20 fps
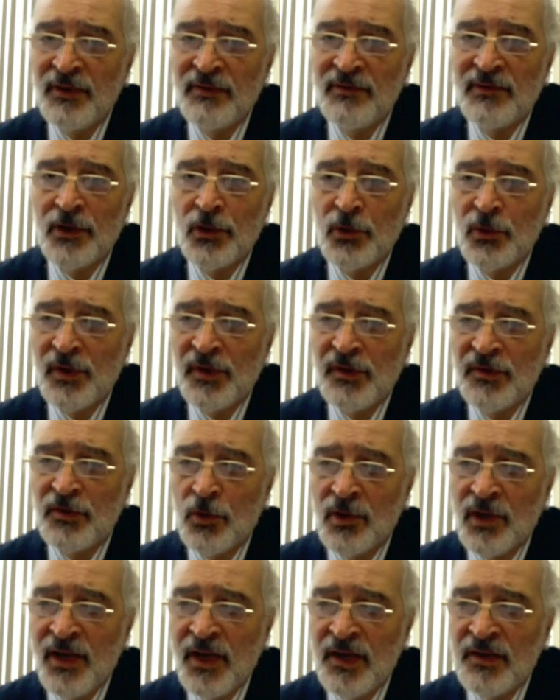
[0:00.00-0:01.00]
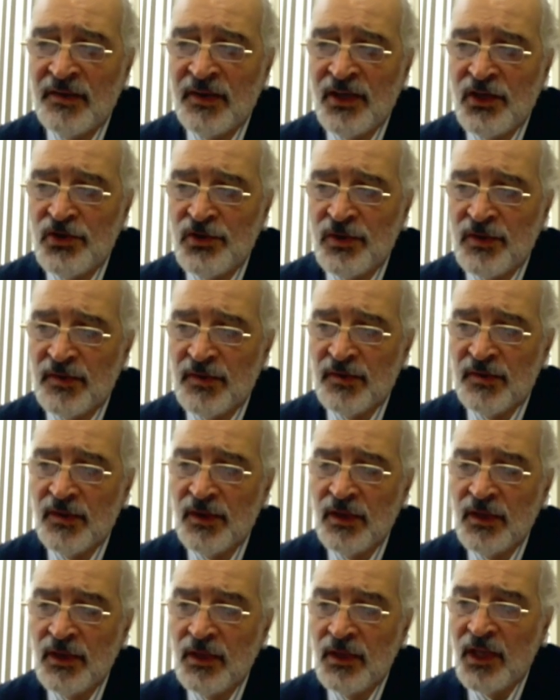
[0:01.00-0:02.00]
which aim at prolonging the
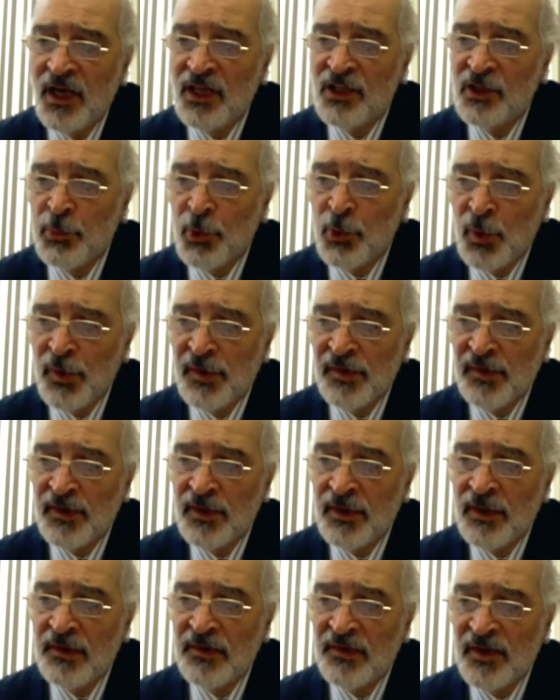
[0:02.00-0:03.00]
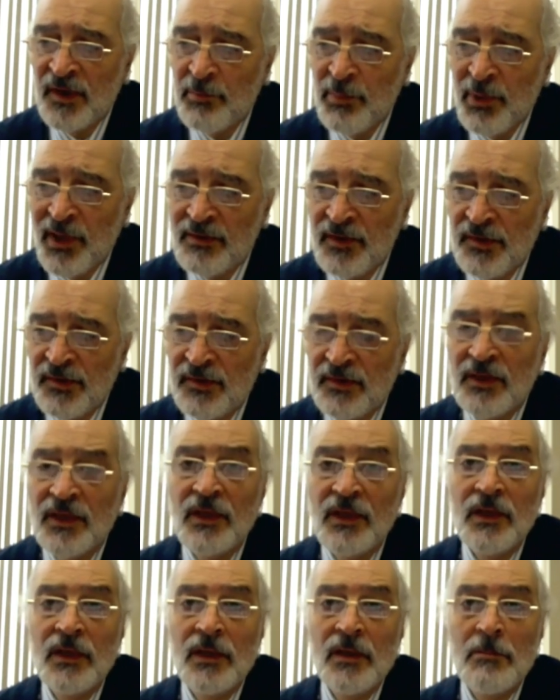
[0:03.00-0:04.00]
crisis in my country,
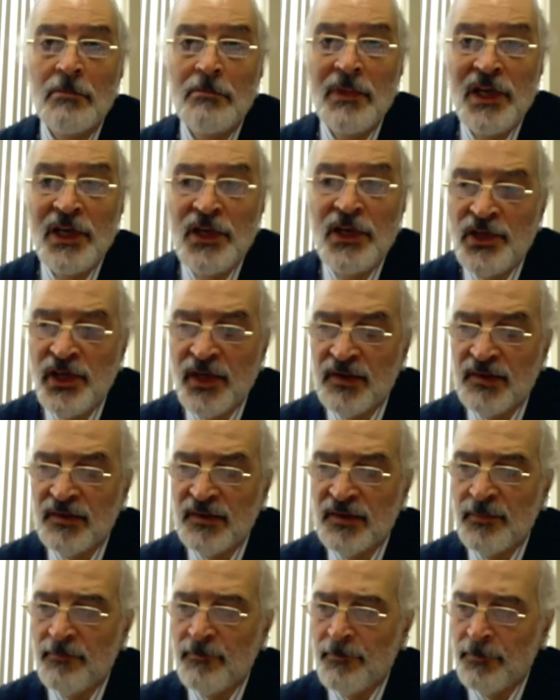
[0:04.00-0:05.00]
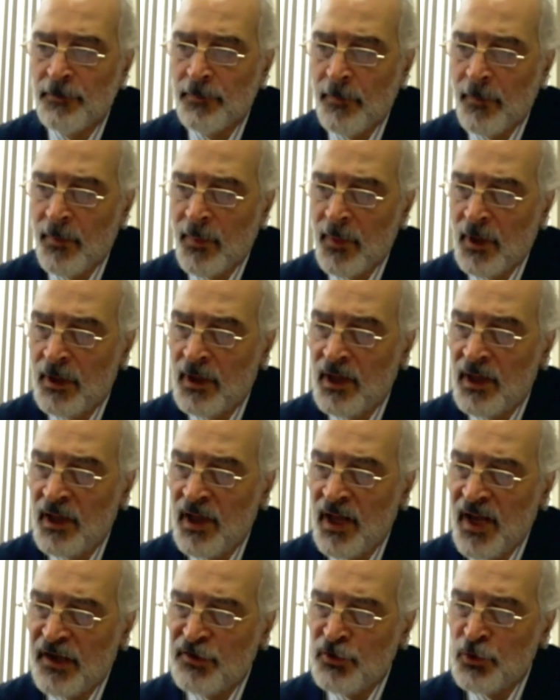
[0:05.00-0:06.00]
obstructing settlement efforts,
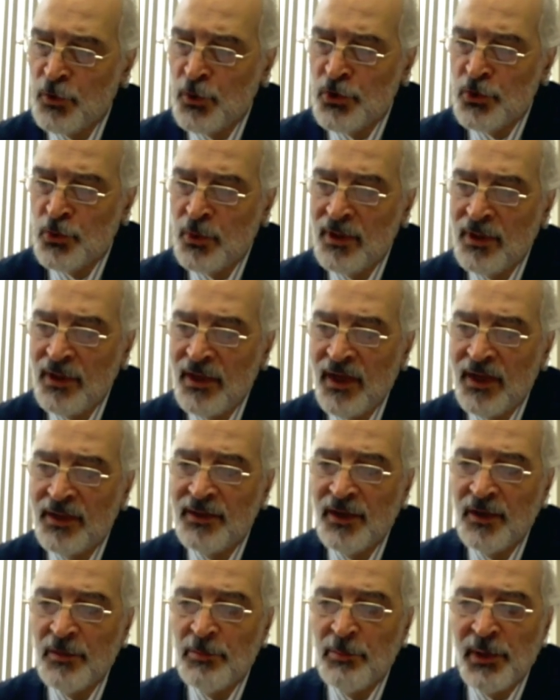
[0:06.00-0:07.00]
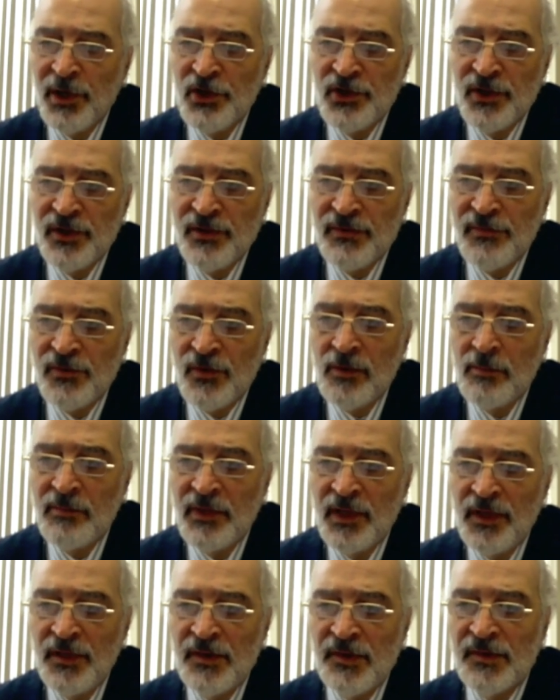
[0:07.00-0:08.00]
and supporting terrorist
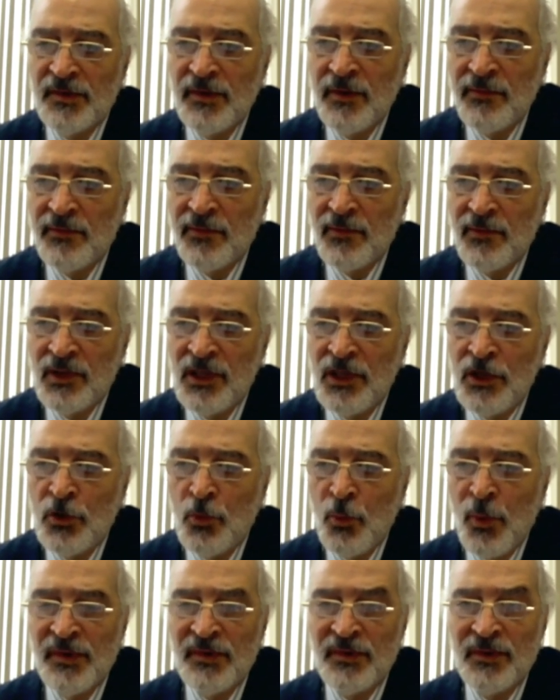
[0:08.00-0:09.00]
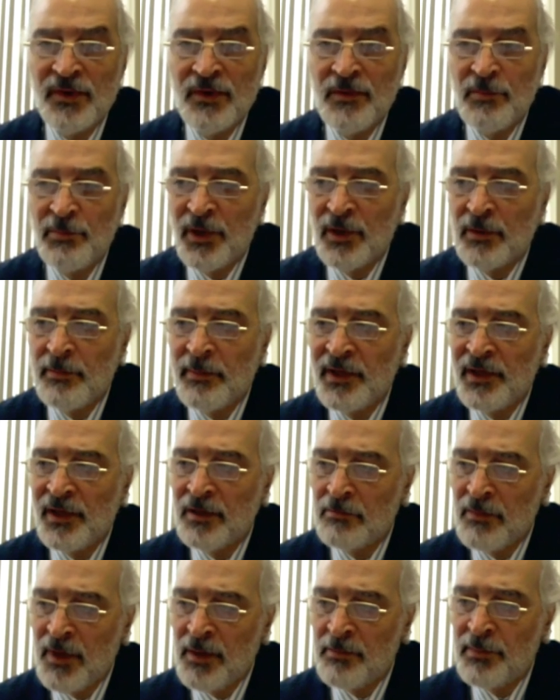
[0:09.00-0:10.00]
organizations and proxy
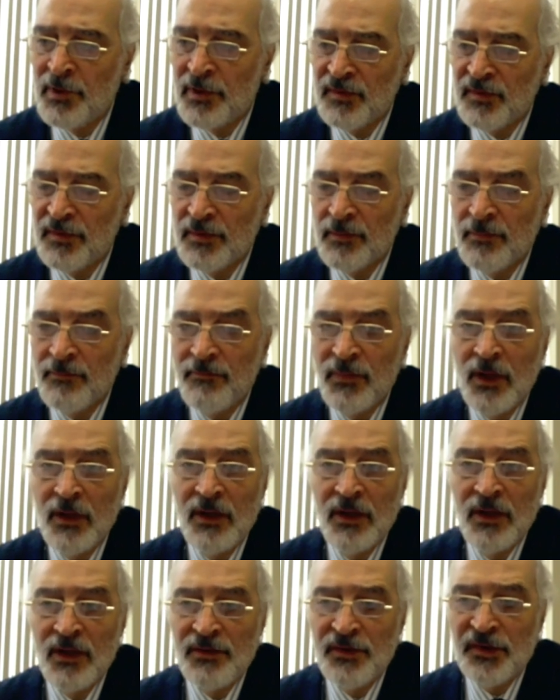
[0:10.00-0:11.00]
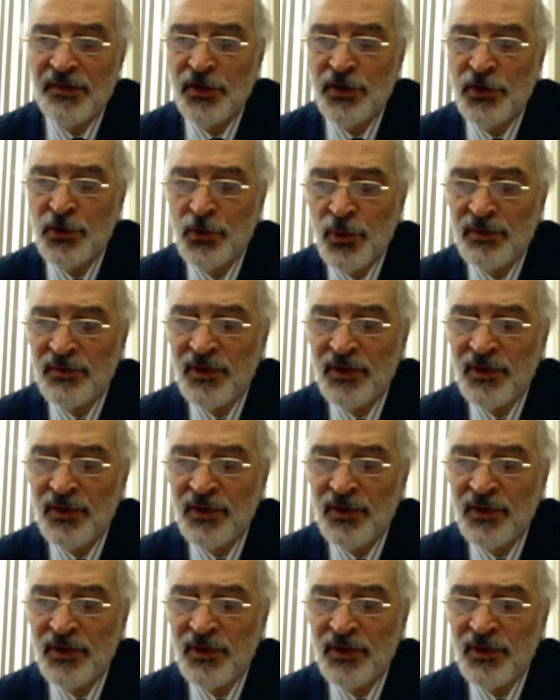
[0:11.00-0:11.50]
separatist militias.